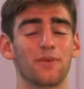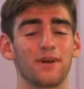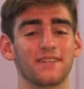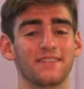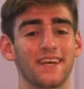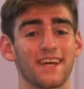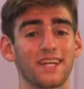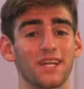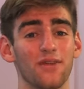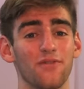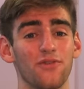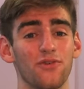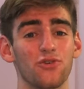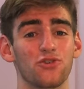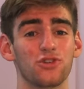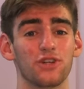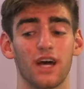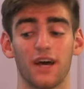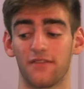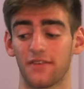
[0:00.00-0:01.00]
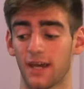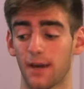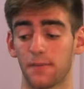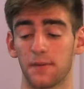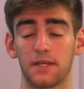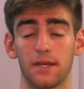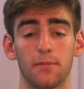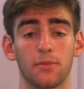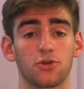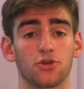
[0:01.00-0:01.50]
my second infusion, I've kept the
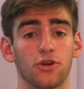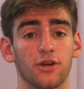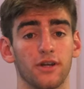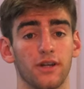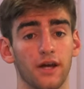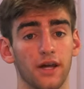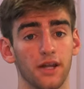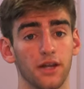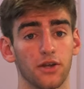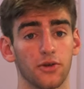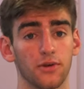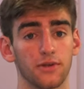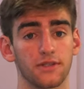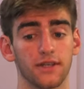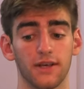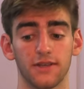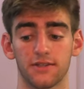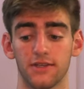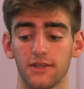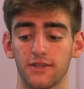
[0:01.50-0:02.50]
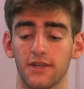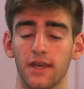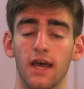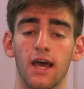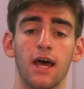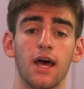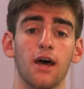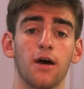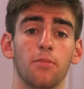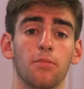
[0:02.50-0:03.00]
temperature at 90 degrees Celsius,
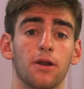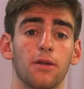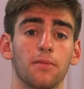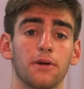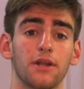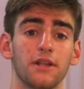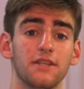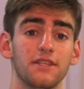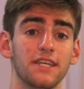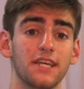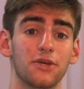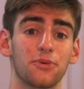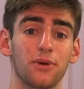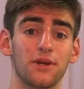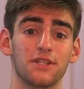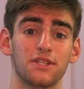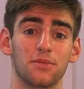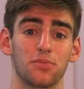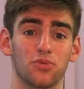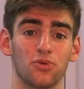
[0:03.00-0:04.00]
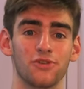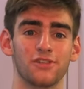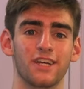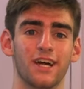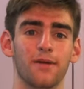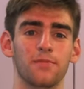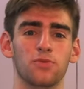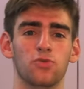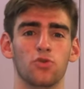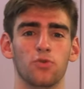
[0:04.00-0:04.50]
but I'm gonna decrease the brewing
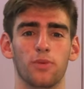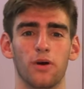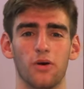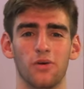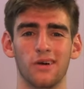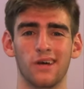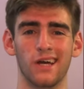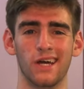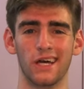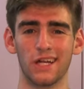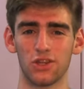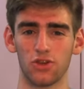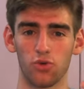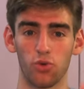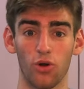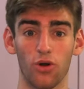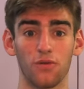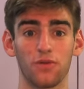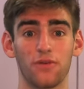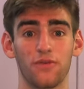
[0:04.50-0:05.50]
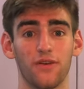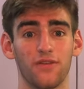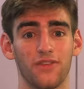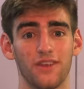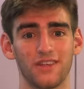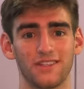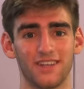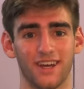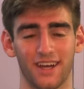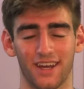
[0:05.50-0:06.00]
time to about 12 to
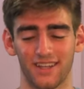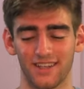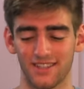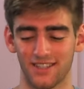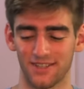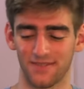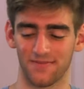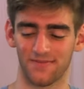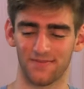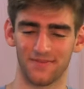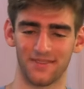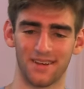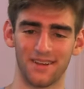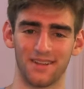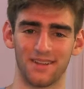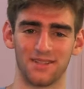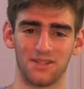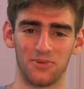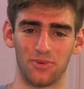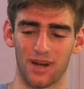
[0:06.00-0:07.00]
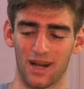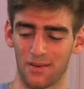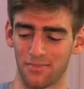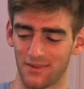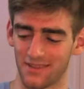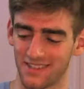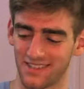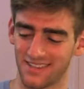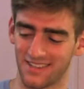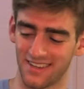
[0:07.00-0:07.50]
15 seconds. Let's see what
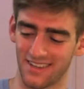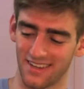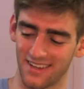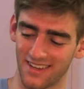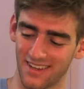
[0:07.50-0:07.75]
happens.